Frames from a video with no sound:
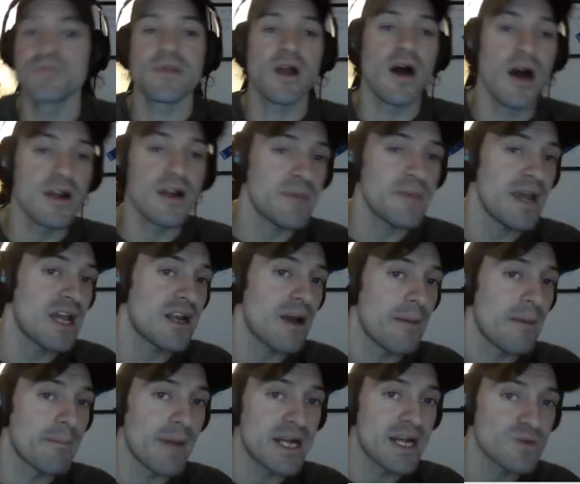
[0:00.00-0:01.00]
On demand,
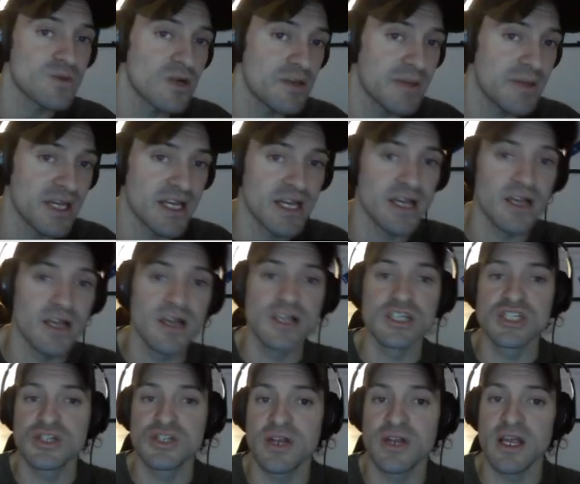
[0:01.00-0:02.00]
-1 to be hit,
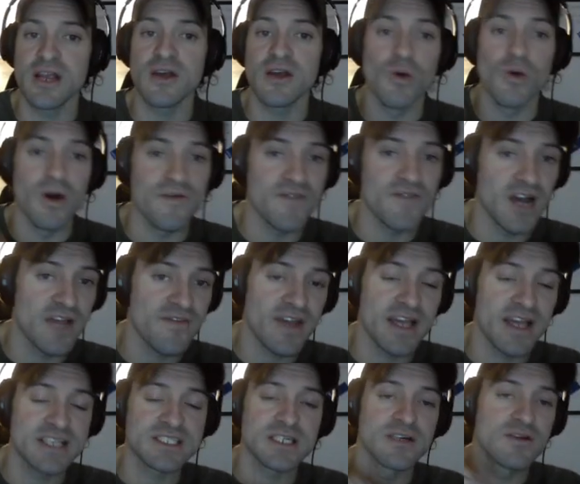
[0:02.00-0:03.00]
shooting or fight
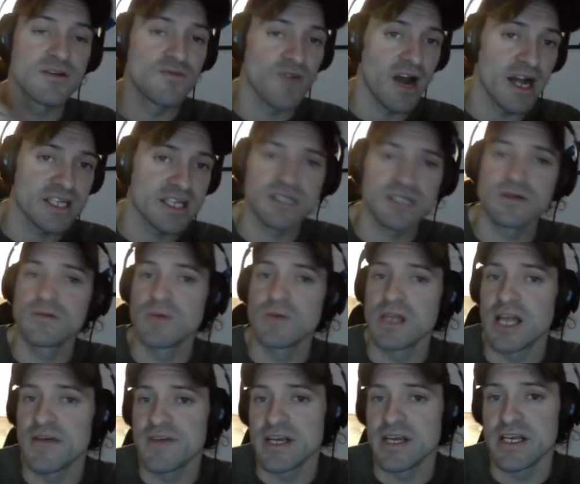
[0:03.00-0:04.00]
phase, rocks. We
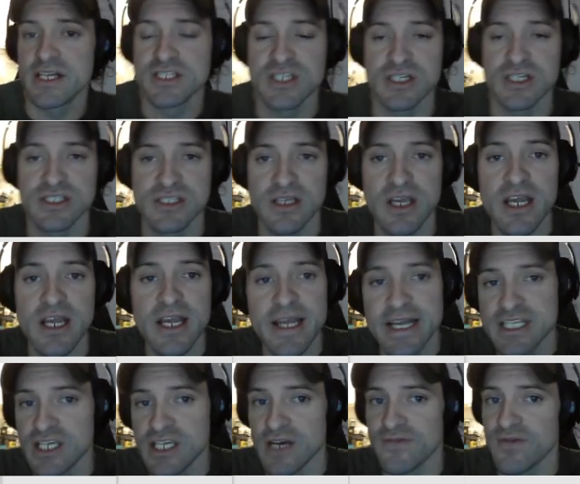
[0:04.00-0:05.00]
love it. It's good.
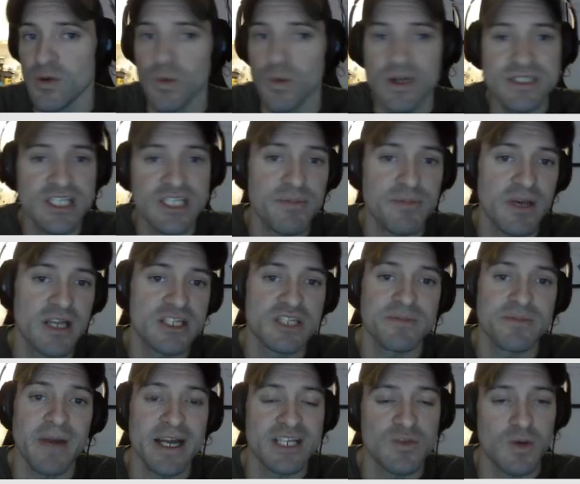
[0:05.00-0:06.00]
It's good. For 1 CP, just
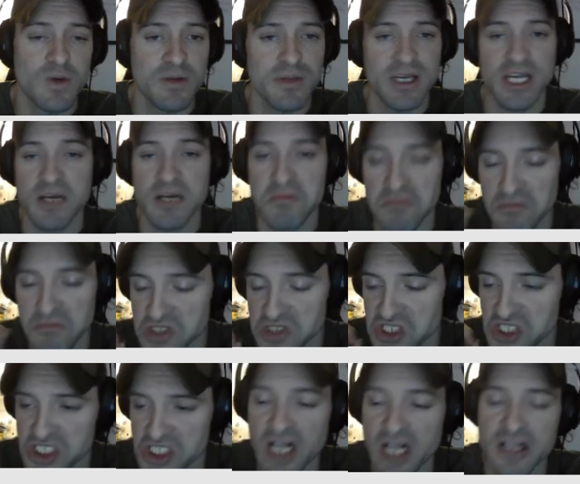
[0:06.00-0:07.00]
-1 to be hit.
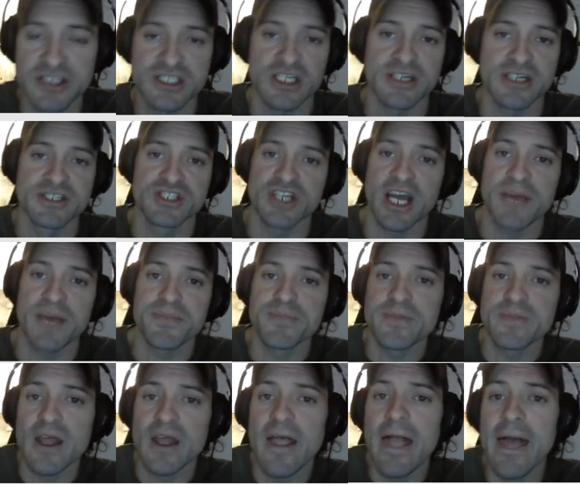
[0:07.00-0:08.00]
Solid strat.
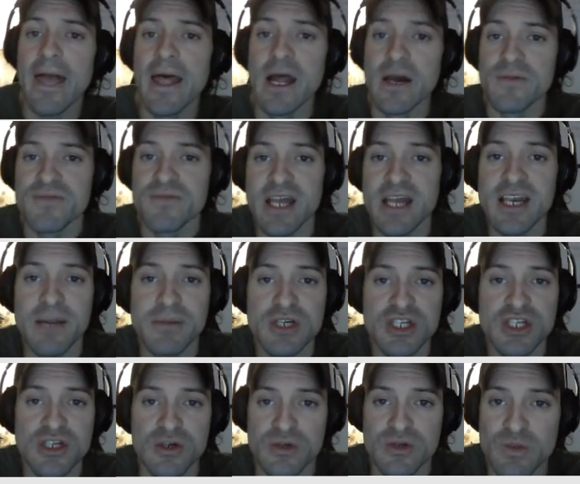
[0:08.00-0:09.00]
Then number
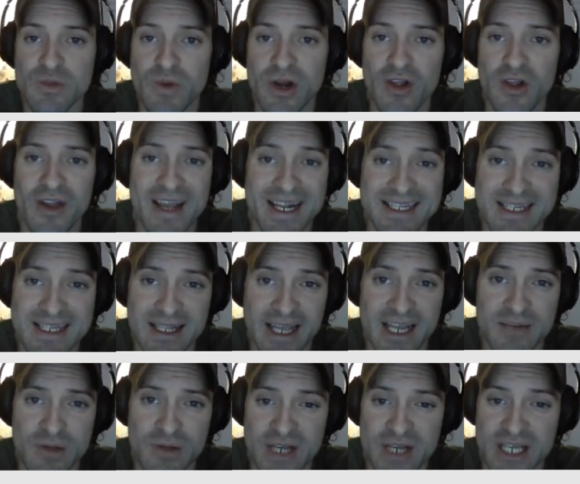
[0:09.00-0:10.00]
2, we're looking at
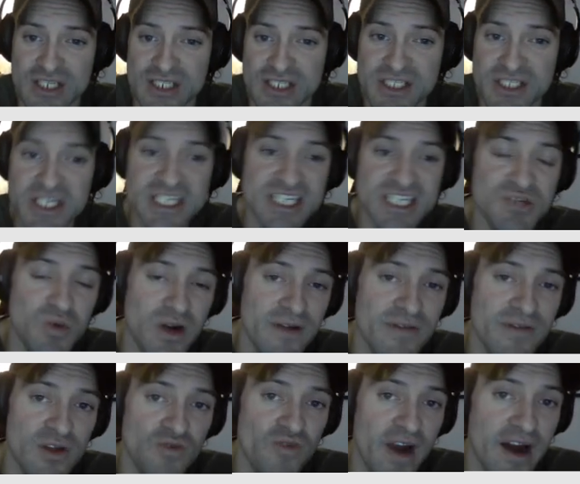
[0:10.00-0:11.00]
delayed mutations. This is one of
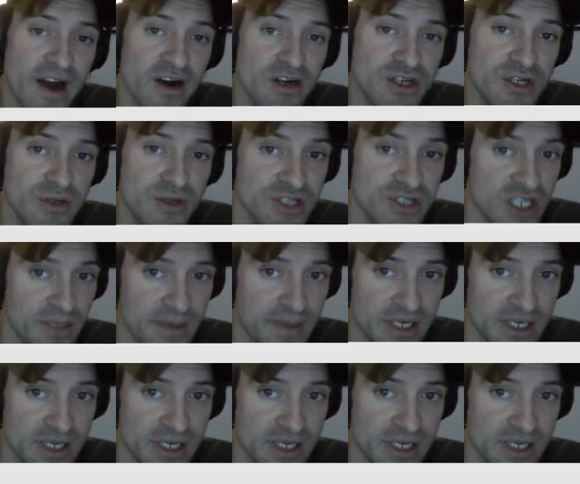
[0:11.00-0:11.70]
the rare 2 CP